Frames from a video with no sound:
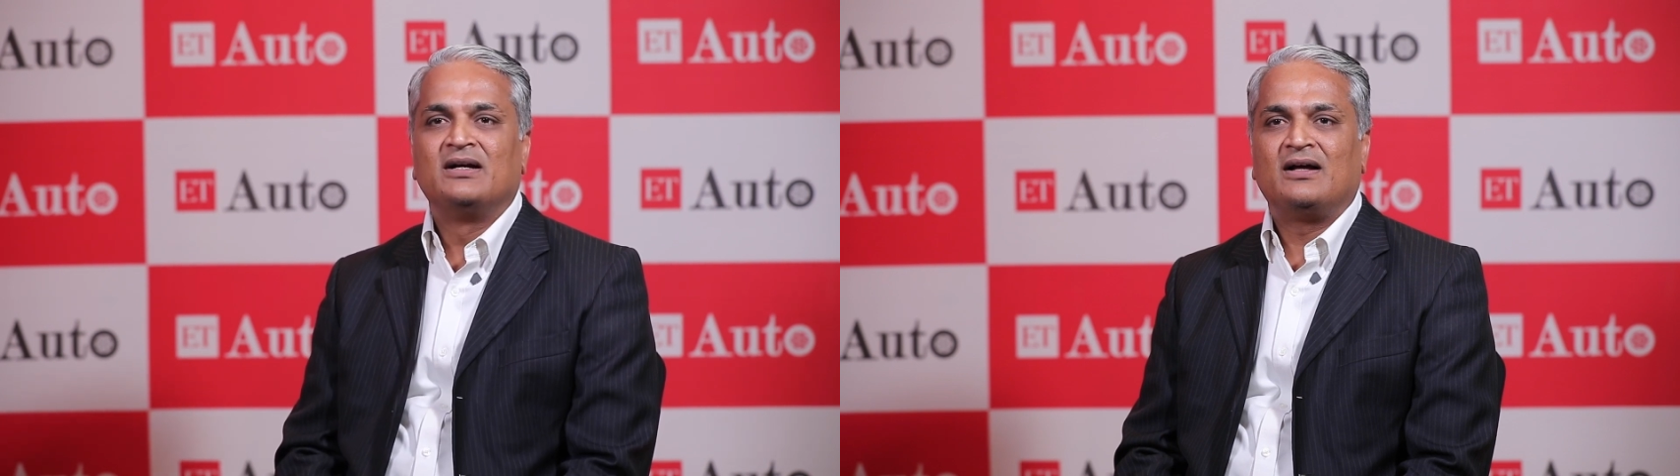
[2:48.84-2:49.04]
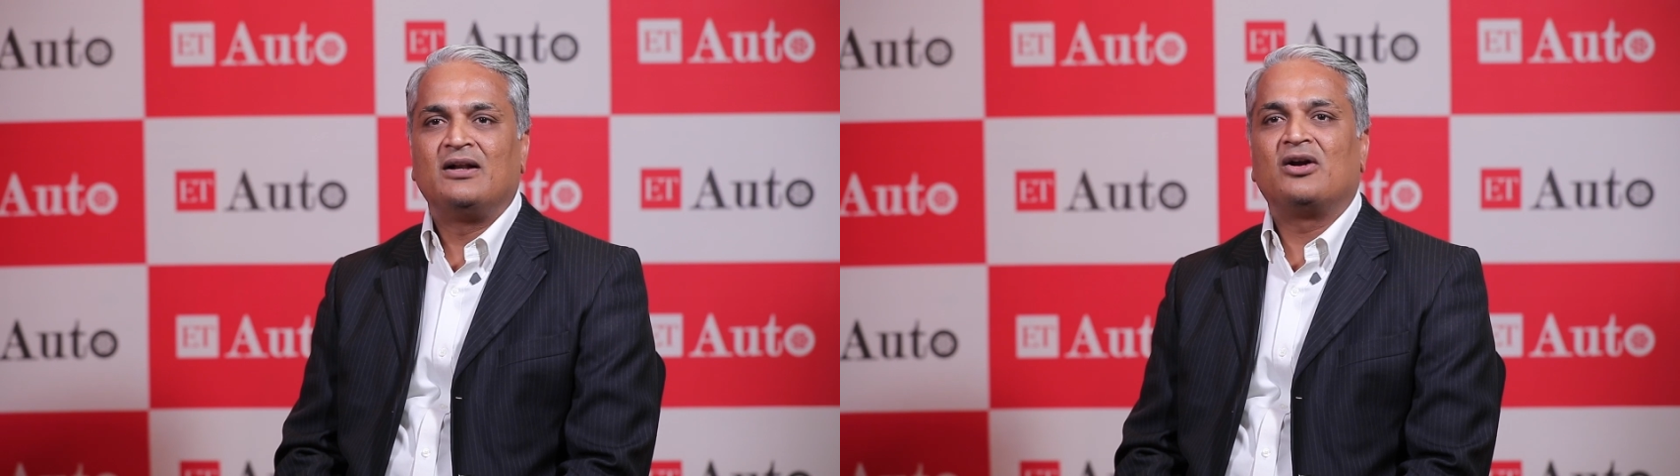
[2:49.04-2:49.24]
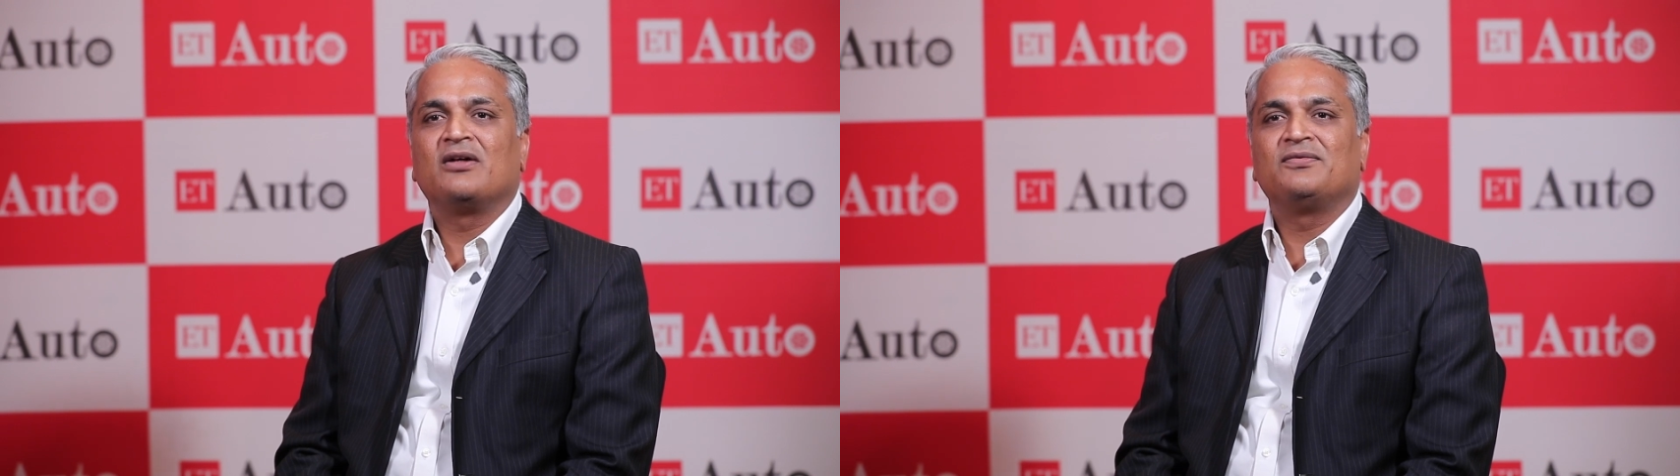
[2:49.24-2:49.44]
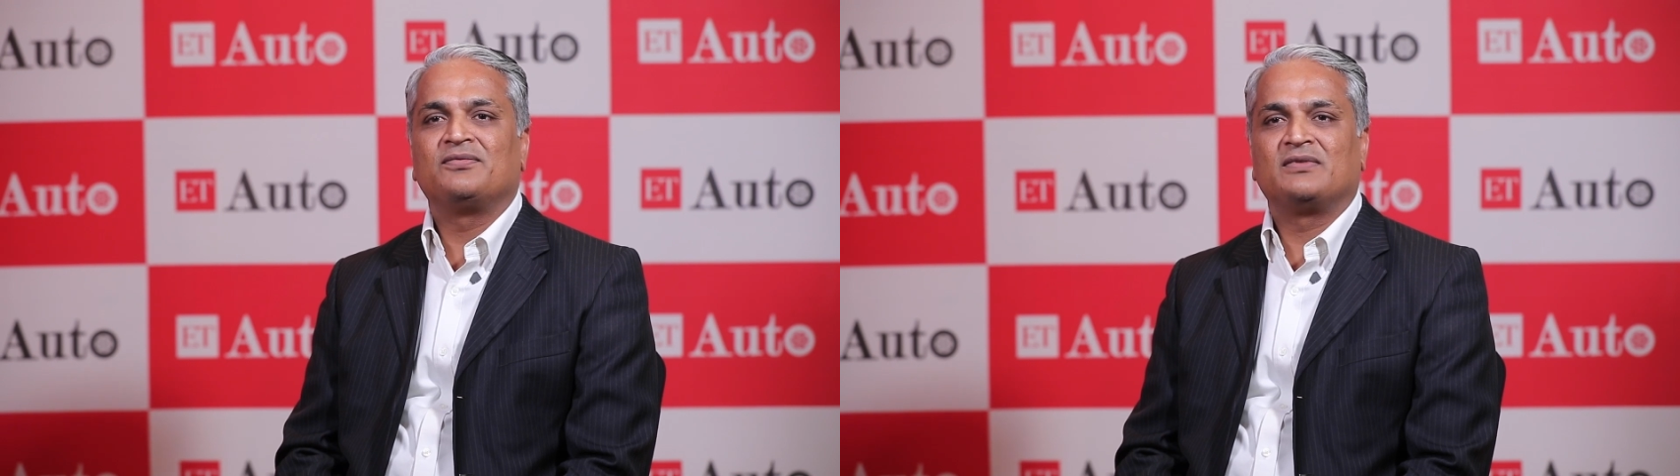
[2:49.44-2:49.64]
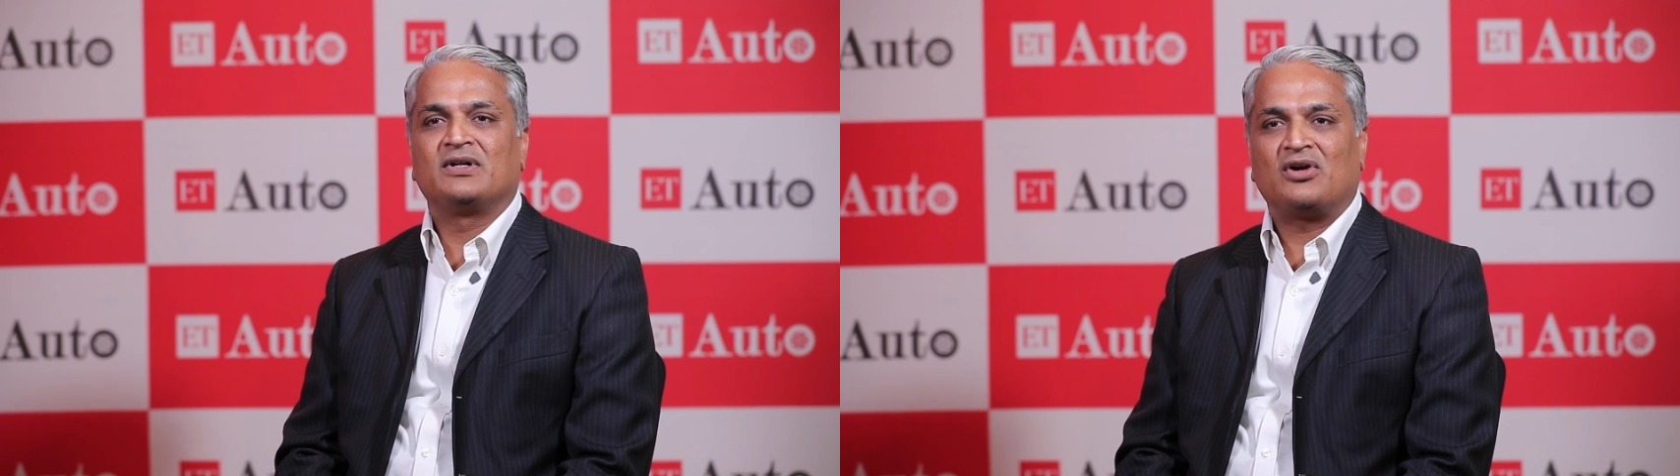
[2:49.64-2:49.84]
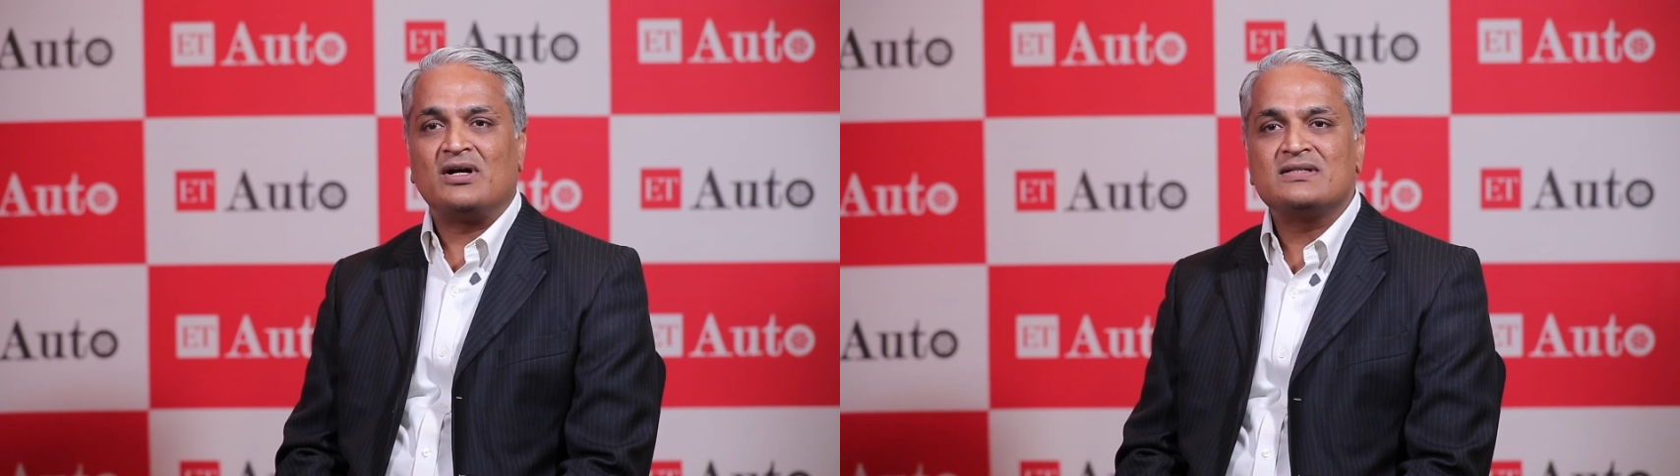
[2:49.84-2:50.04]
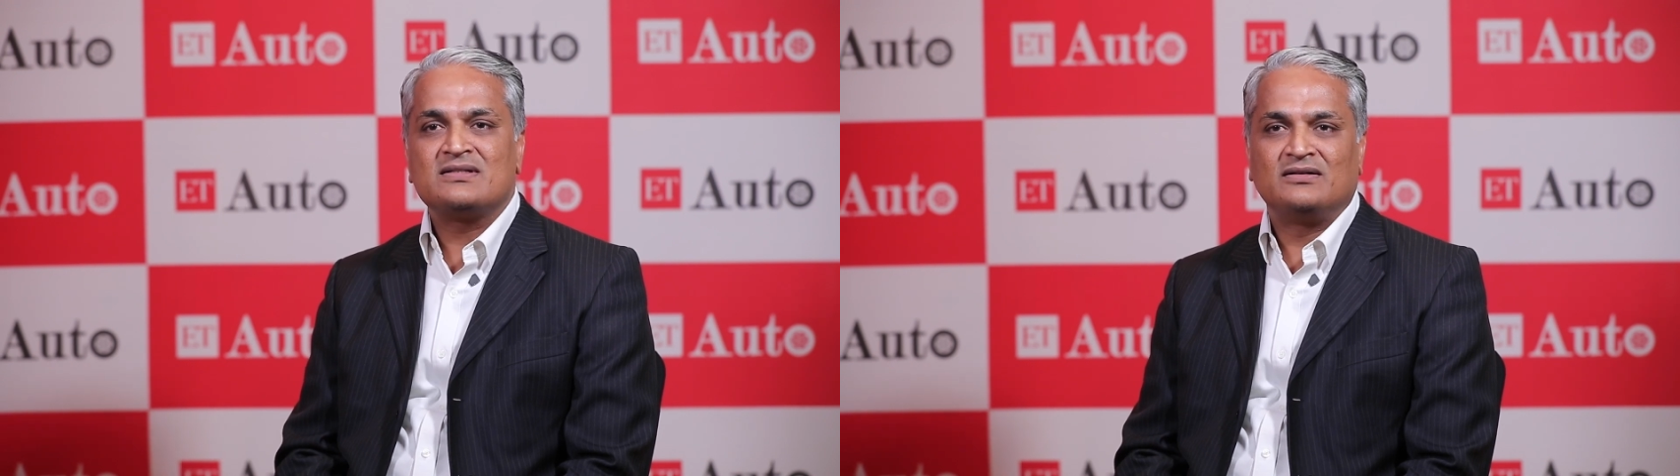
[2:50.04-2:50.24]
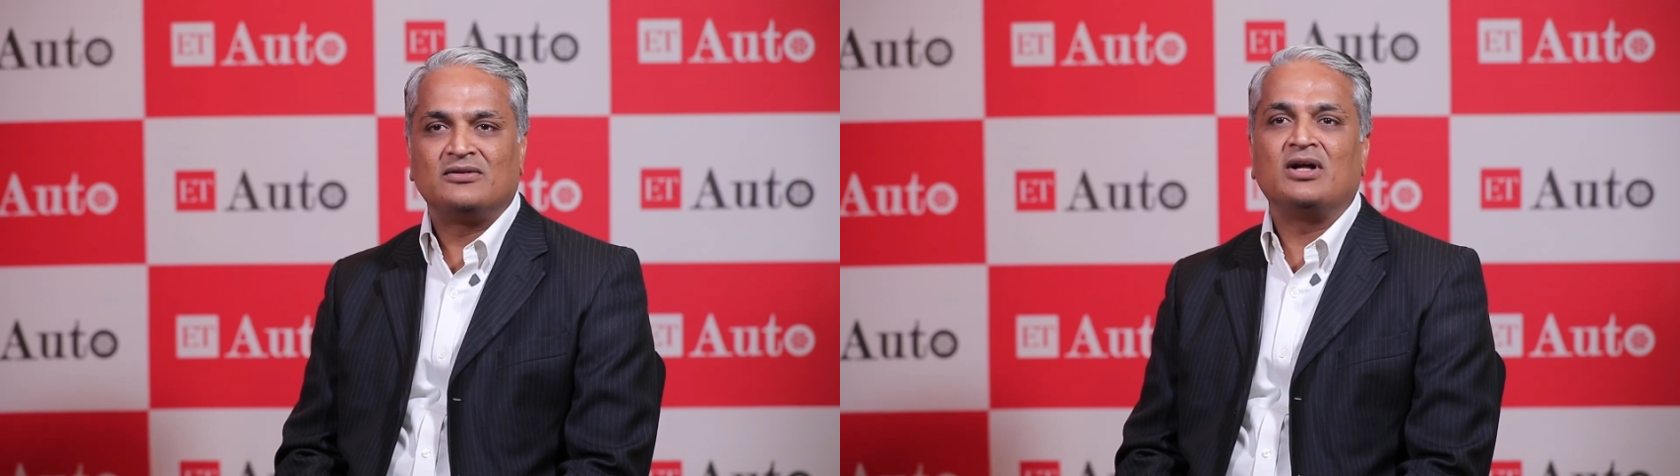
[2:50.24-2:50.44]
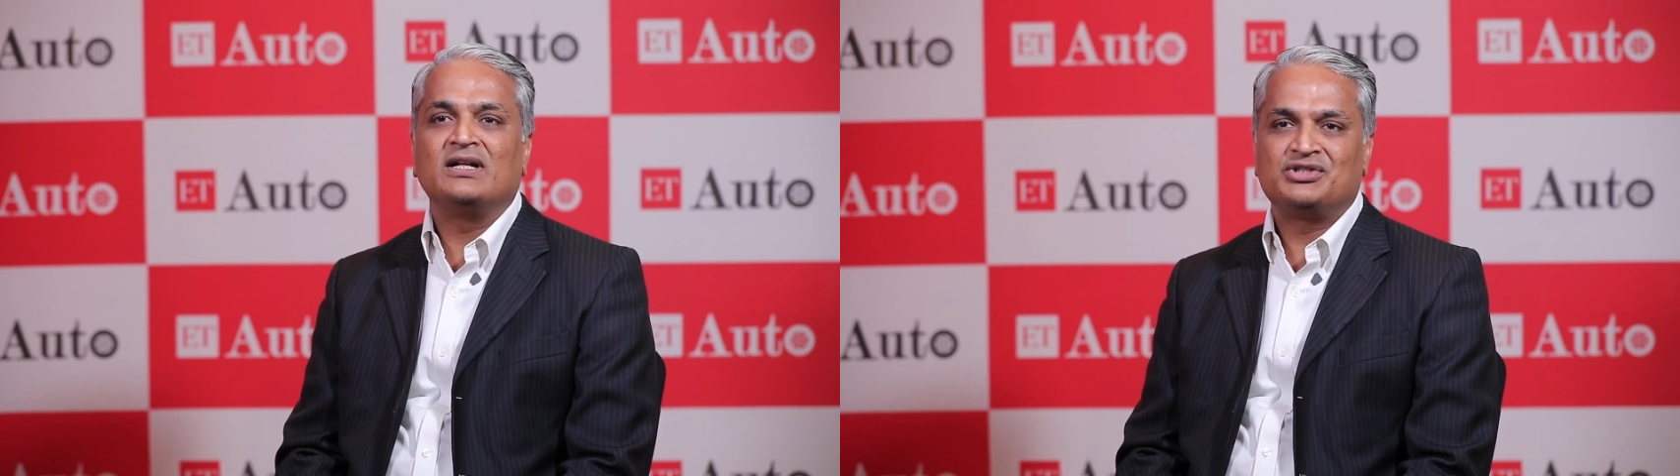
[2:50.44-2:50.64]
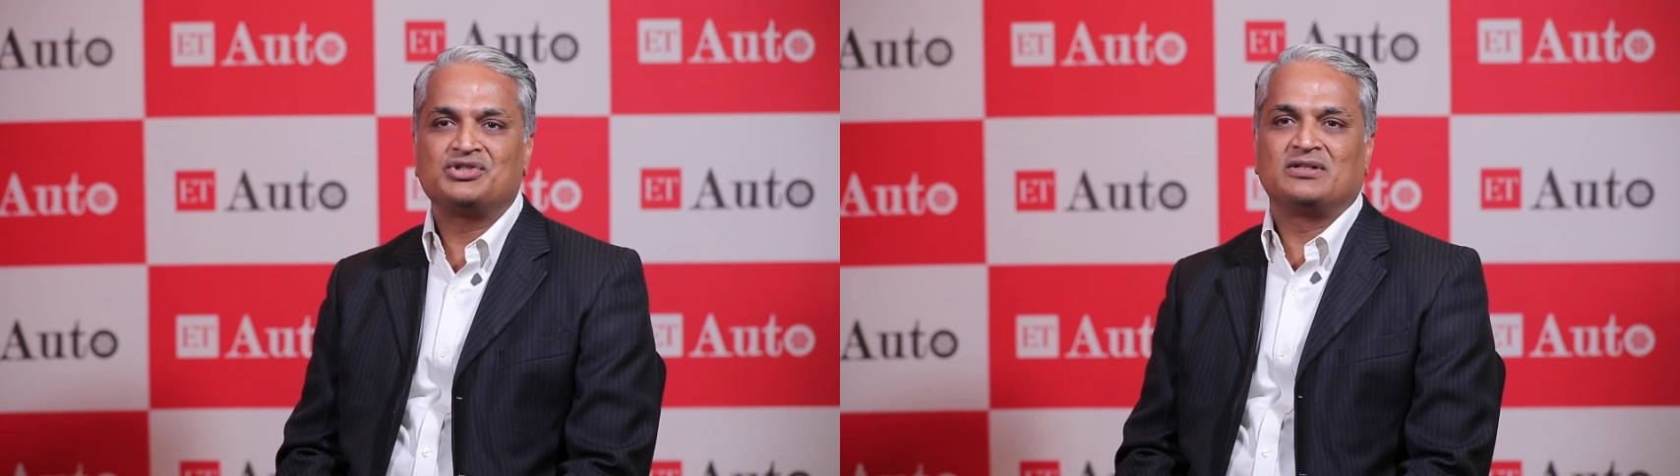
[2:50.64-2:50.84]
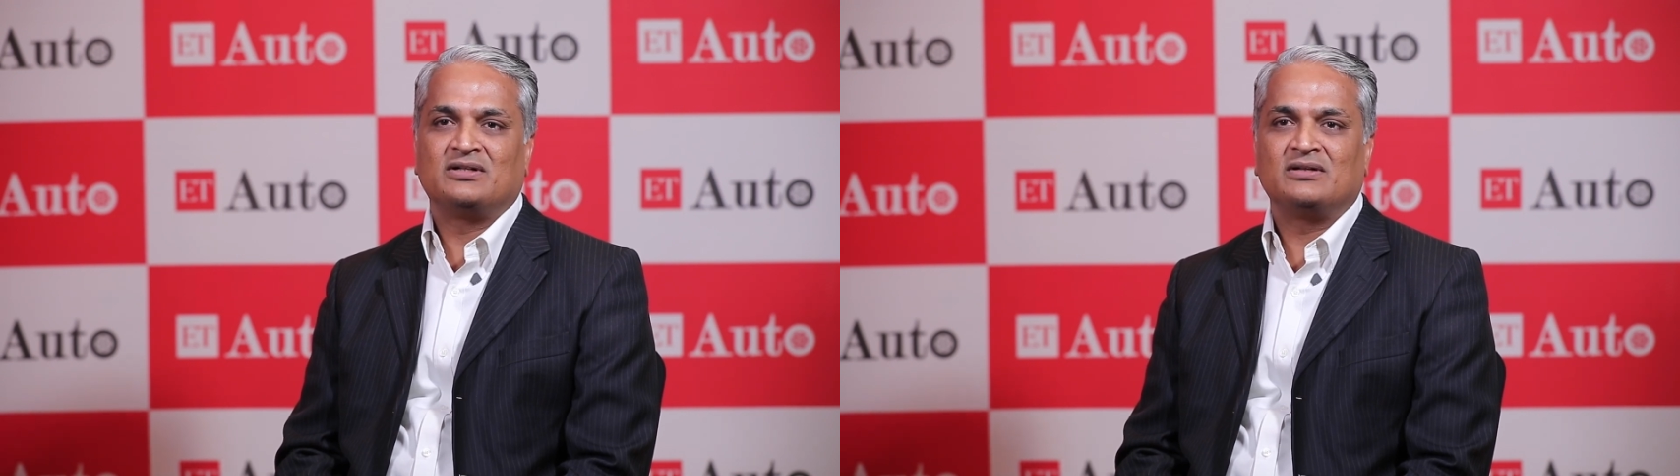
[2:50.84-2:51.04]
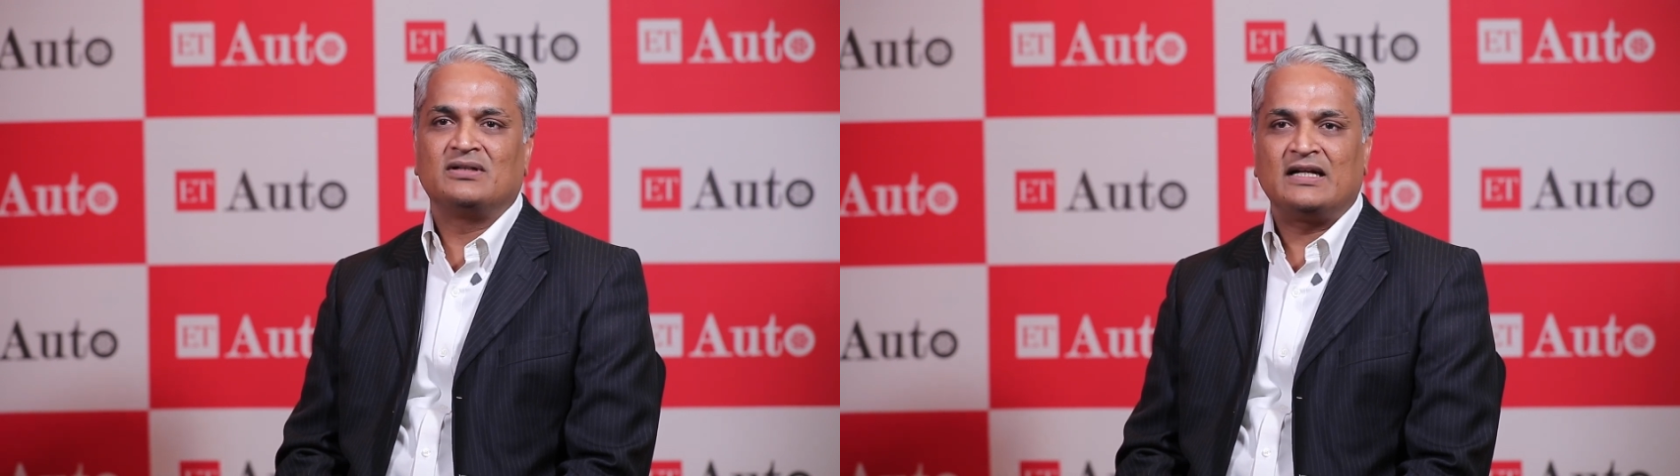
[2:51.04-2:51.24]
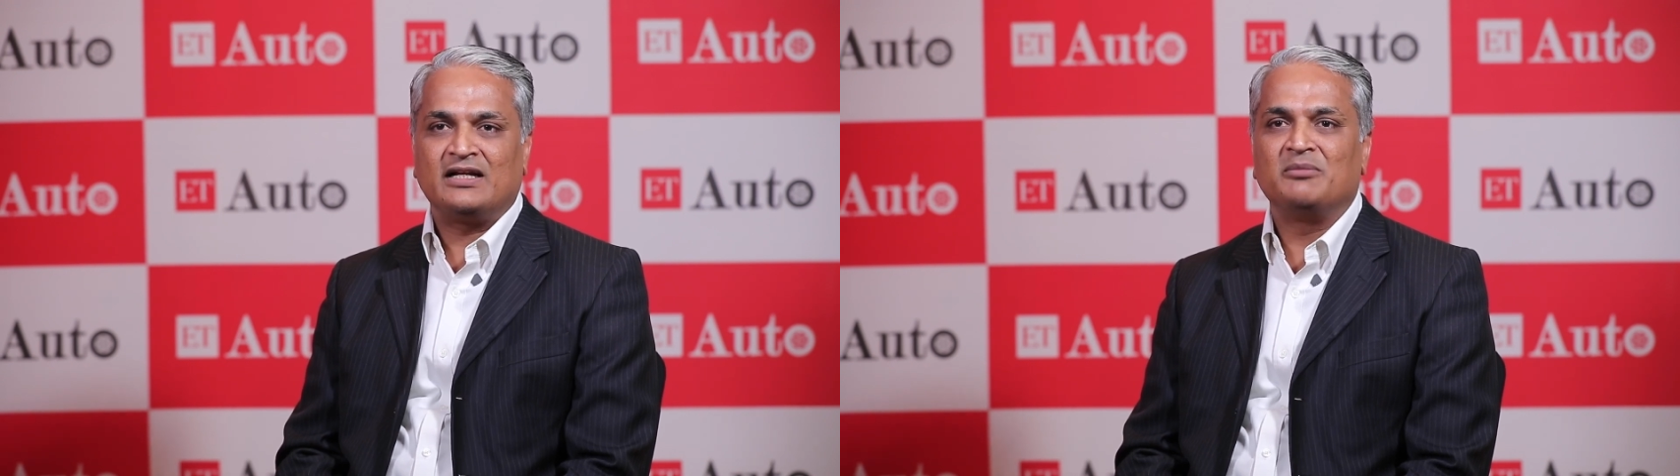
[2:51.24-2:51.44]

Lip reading: a lot of cross knowledge that